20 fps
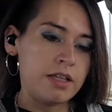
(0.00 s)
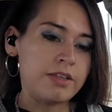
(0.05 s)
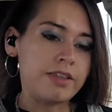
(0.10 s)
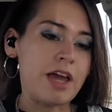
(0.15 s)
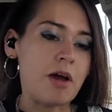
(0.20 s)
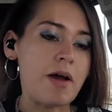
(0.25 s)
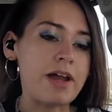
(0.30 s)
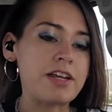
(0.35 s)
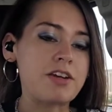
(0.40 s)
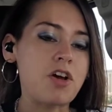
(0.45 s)

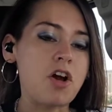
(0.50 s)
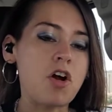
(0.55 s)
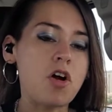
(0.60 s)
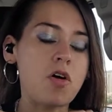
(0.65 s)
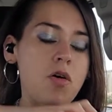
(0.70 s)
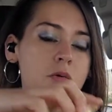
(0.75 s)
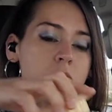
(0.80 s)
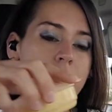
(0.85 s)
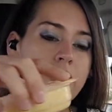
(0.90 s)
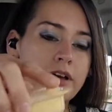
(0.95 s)
Now I
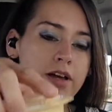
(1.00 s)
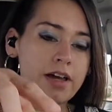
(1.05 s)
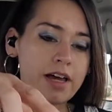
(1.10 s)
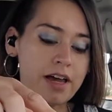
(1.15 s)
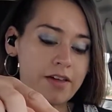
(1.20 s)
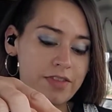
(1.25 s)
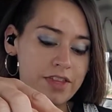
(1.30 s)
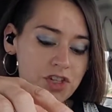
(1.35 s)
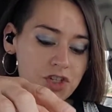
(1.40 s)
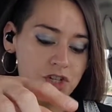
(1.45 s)
know
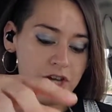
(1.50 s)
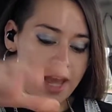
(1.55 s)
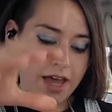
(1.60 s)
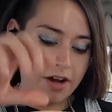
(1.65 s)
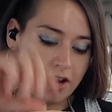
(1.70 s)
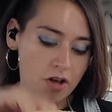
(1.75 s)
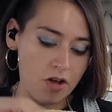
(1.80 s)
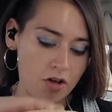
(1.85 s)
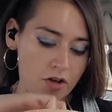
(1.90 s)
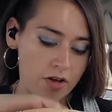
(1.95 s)
on this
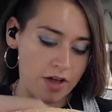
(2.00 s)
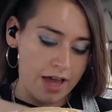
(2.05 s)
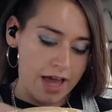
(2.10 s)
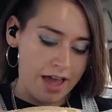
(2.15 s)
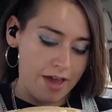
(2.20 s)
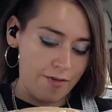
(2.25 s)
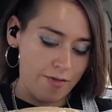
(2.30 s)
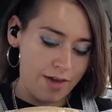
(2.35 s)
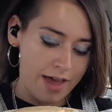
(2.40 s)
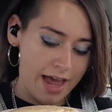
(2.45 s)
channel
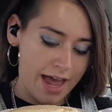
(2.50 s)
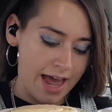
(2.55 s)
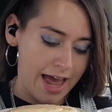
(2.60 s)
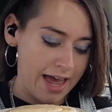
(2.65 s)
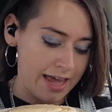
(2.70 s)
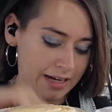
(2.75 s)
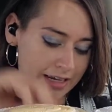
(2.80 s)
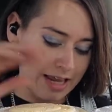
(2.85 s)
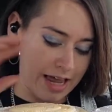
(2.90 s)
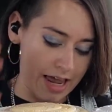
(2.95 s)
I've
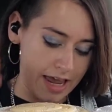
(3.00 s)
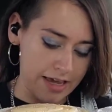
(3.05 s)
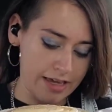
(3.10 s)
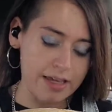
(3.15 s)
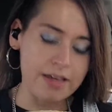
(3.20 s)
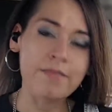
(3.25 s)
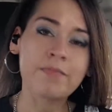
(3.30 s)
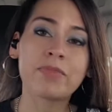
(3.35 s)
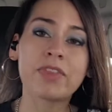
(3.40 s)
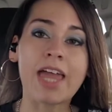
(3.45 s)
had
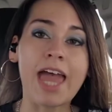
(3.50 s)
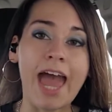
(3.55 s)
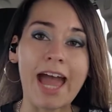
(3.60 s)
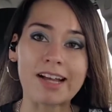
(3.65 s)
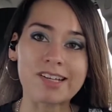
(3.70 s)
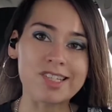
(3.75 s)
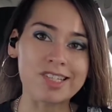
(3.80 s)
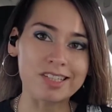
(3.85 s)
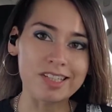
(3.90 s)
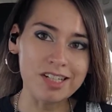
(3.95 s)
like
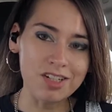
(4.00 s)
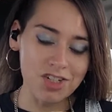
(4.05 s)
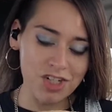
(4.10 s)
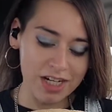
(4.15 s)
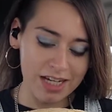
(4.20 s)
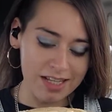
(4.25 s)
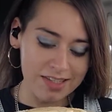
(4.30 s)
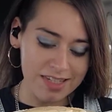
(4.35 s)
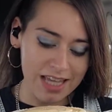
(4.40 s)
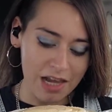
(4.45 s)
excellent
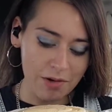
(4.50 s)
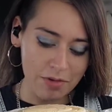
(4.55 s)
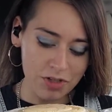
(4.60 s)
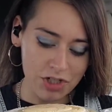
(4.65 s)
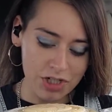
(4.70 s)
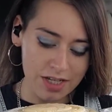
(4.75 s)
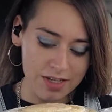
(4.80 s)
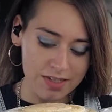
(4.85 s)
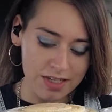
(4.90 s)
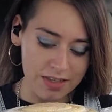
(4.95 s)
chicken
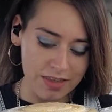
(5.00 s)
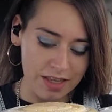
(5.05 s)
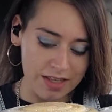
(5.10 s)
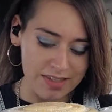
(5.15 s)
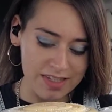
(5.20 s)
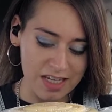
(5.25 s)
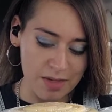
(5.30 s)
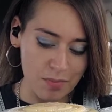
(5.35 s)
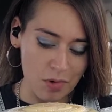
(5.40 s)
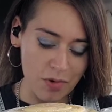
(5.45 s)
sandwiches and
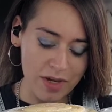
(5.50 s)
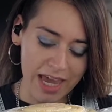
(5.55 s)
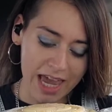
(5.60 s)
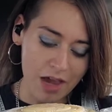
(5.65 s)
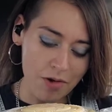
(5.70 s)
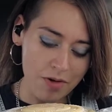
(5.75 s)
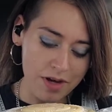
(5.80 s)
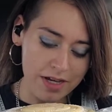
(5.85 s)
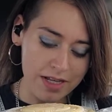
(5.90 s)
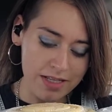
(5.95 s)
then some
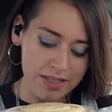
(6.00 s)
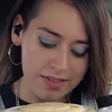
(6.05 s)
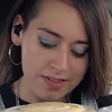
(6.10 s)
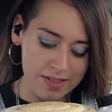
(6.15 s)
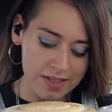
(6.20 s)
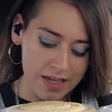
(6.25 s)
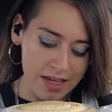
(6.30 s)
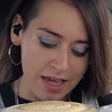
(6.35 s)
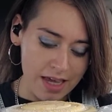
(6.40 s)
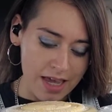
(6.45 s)
okay
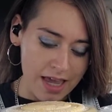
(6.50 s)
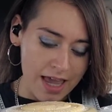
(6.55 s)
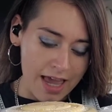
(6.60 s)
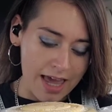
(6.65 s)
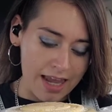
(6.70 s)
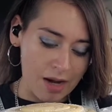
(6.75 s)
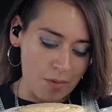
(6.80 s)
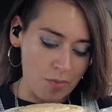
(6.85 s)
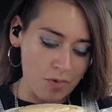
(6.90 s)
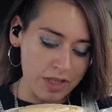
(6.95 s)
ones,
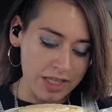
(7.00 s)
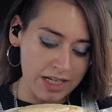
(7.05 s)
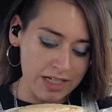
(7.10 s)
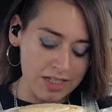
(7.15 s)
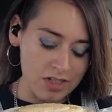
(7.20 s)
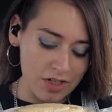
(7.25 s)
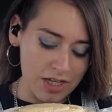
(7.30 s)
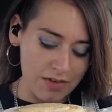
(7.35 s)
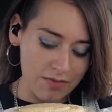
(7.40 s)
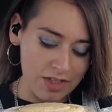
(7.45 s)
and I'm
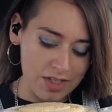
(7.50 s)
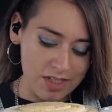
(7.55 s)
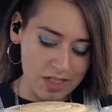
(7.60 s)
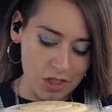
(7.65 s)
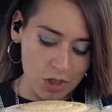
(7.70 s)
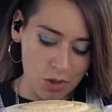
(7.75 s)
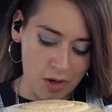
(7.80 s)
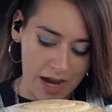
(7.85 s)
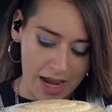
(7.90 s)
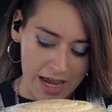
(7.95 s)
willing to give this
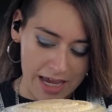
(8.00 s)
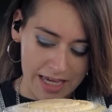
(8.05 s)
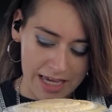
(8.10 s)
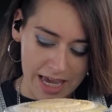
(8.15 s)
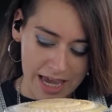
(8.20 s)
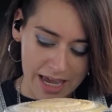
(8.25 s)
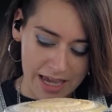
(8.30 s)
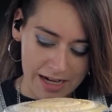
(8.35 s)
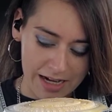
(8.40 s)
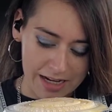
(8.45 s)
a try
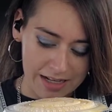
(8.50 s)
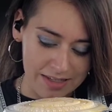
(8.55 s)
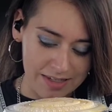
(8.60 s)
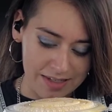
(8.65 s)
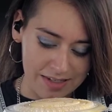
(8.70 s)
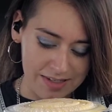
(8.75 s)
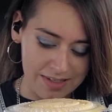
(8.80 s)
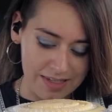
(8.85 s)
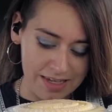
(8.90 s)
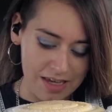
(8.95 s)
again and
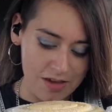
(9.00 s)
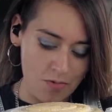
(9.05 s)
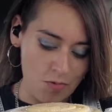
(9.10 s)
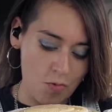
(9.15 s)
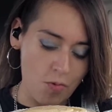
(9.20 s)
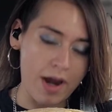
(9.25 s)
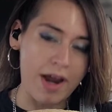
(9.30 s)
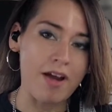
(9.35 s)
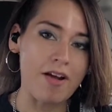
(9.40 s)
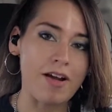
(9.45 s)
to see
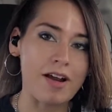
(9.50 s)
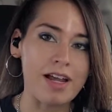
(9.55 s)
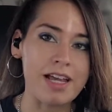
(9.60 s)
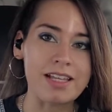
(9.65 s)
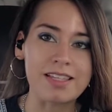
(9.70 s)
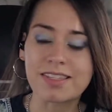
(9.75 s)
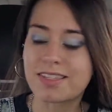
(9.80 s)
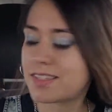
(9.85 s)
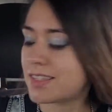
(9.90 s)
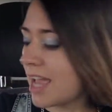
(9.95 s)
where
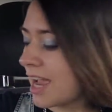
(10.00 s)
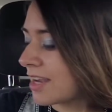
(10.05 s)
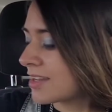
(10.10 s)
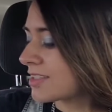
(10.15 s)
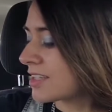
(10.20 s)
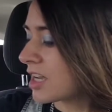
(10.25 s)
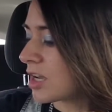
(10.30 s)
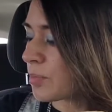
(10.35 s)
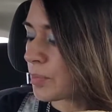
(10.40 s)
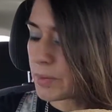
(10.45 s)
it
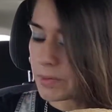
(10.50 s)
stacks up.